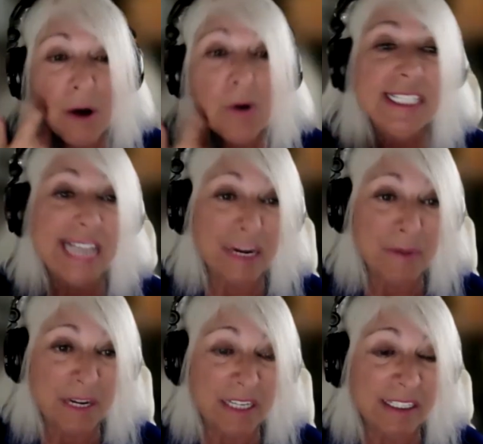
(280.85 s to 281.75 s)

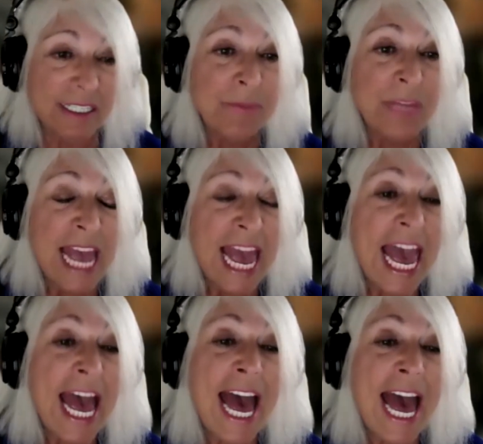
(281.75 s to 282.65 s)
segments,
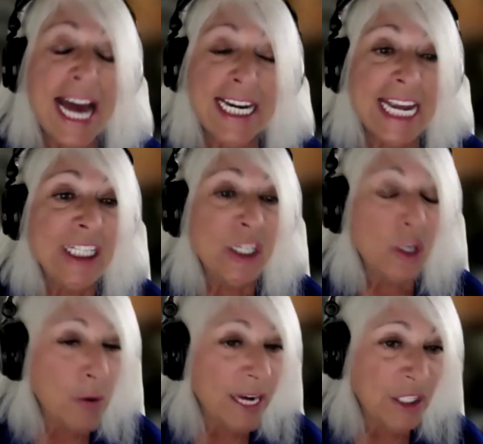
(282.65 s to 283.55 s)
and it's a
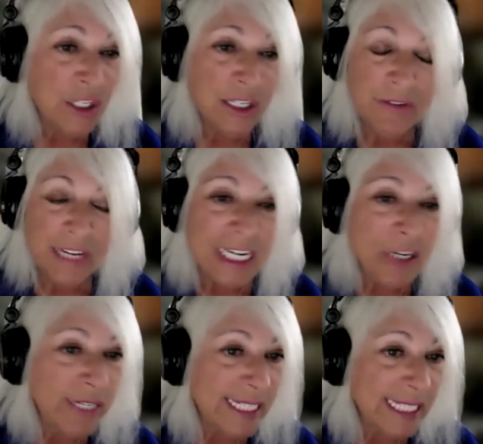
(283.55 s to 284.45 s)
question of
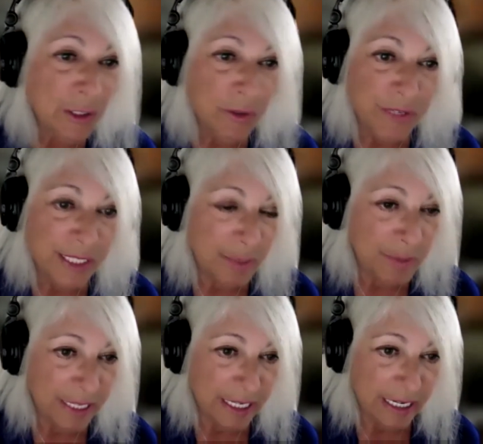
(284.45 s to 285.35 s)
increasing your
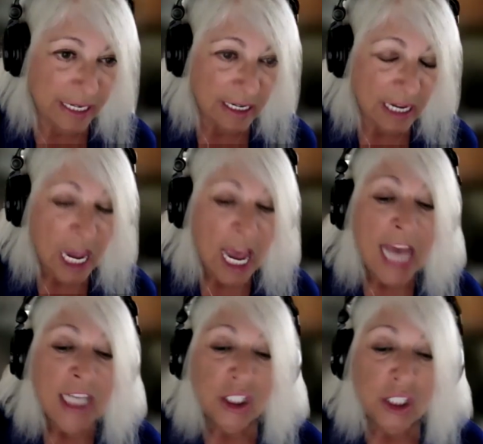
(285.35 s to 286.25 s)
visibility.
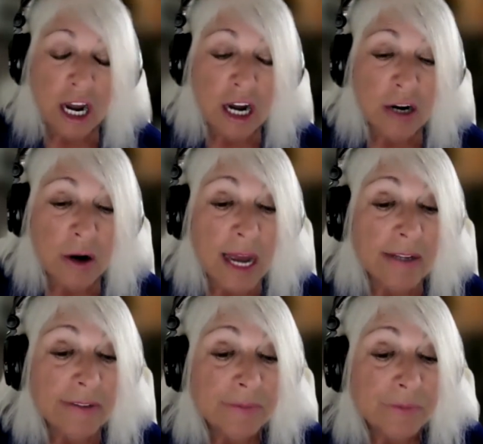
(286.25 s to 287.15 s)
So
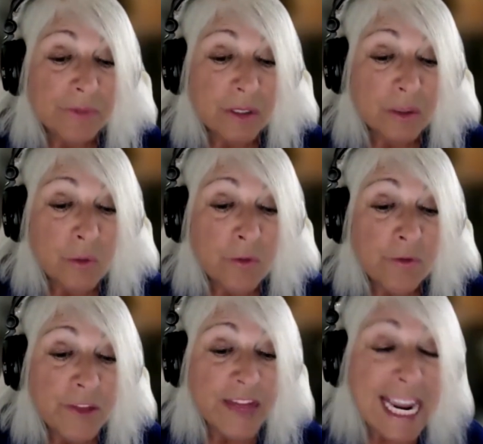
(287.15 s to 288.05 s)

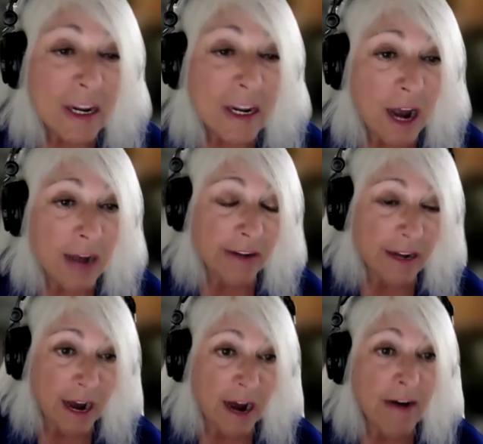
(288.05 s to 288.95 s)
think
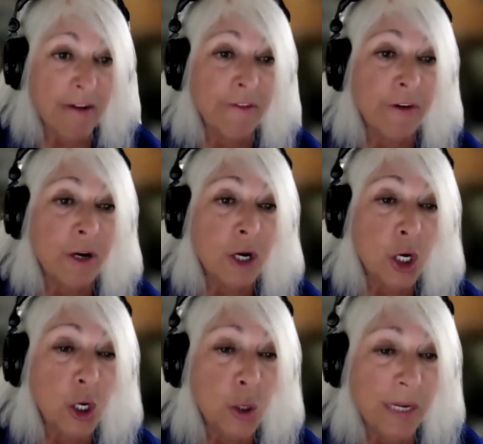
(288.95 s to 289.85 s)
of
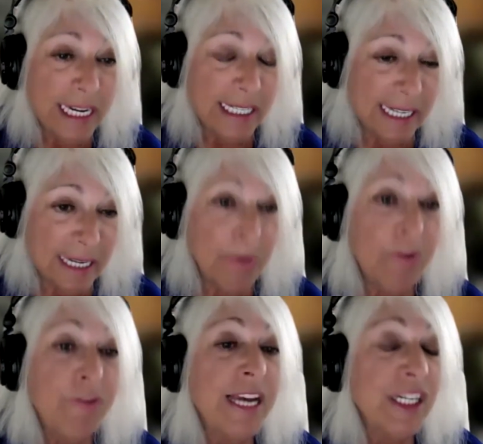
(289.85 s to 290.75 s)
who is it
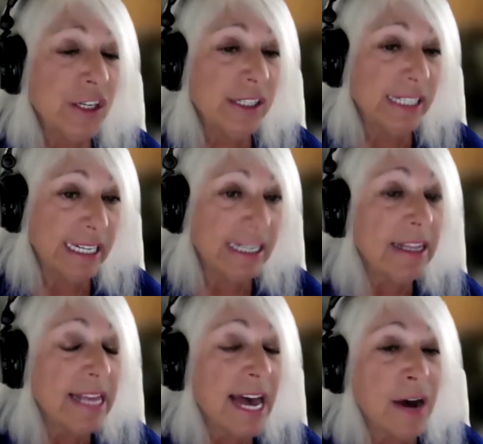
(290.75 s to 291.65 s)
professionally
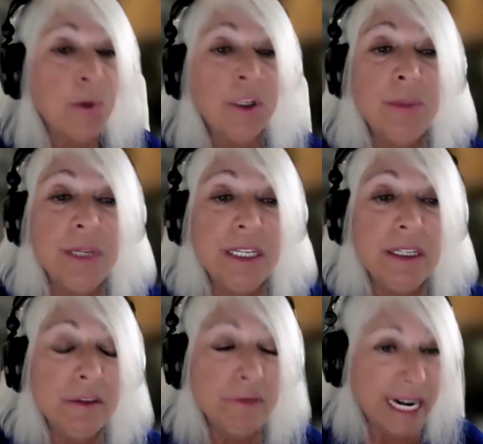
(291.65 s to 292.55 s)
that would be
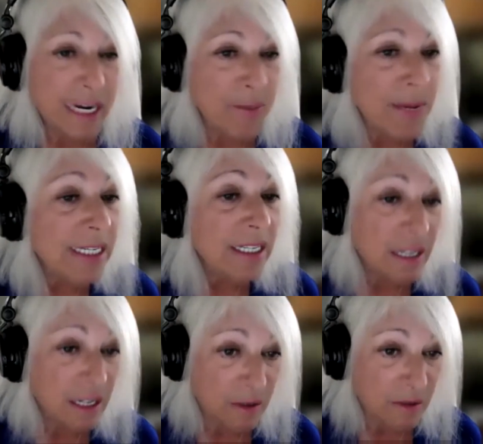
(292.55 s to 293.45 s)
recommending you?
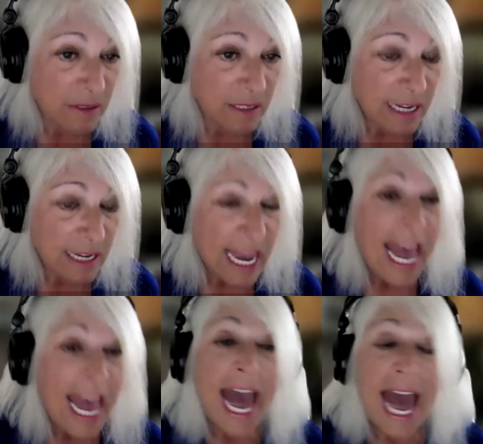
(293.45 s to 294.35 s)

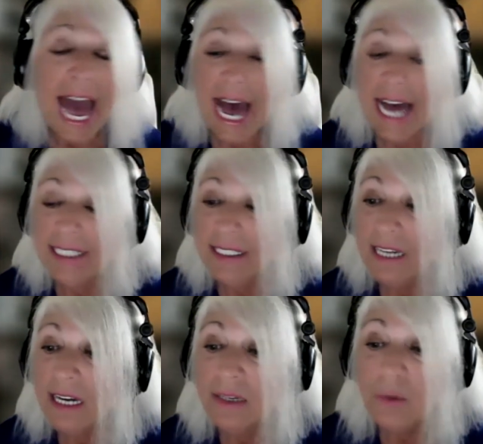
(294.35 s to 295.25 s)
Mm-hmm. And
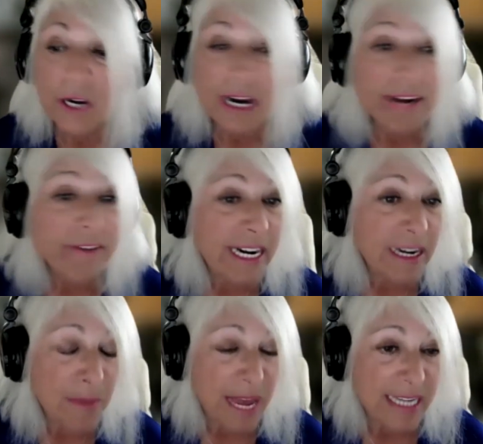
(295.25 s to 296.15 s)
what I
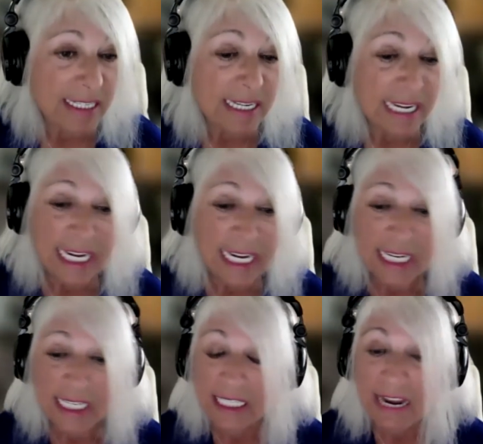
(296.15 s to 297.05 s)
recommend
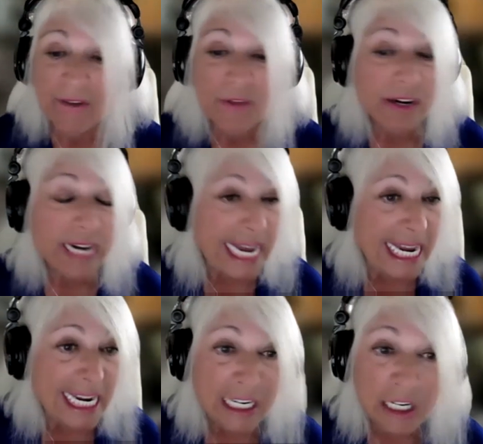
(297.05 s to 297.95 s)
is if they're
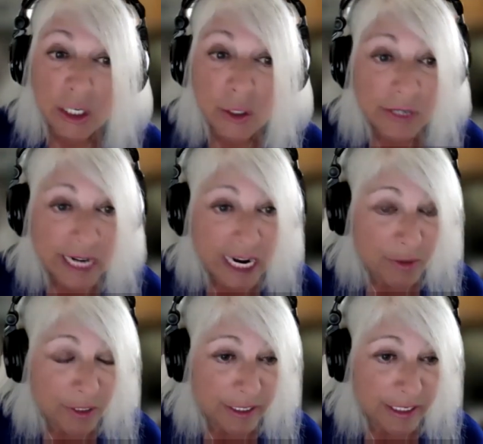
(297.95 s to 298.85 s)
in your
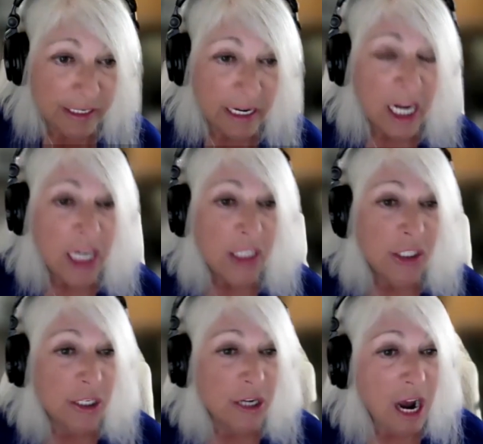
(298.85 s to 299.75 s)
neighborhood, to
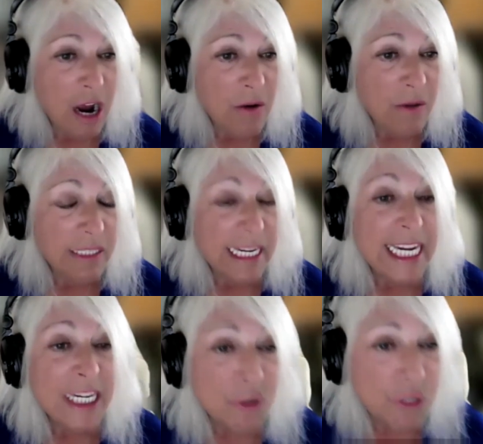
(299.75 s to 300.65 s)
go
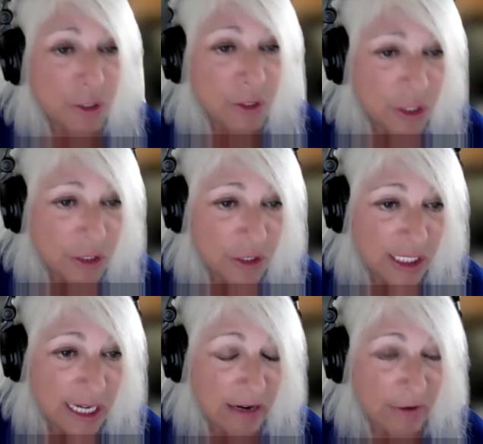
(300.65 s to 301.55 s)
introduce
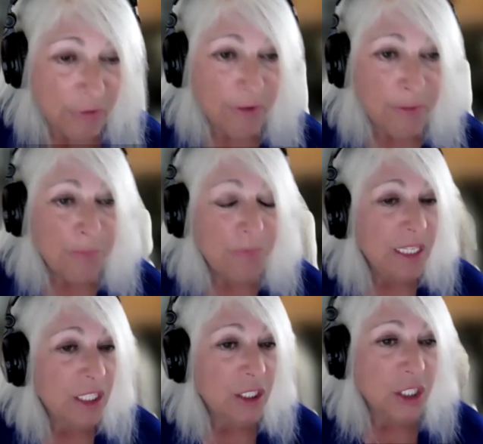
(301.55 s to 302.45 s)
yourself,
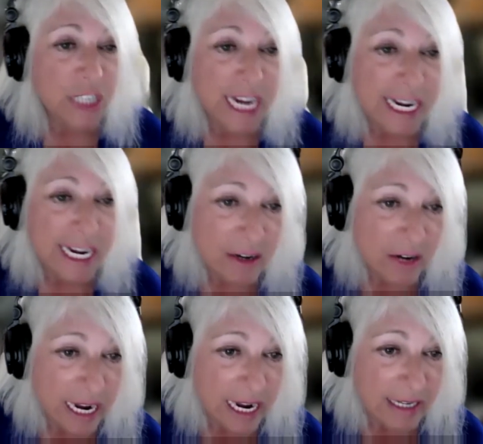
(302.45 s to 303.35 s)
shake their
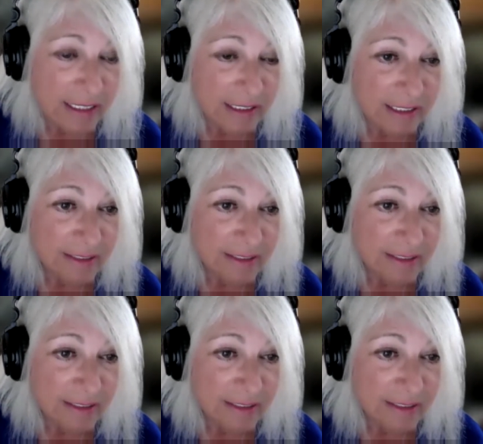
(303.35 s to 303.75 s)
hand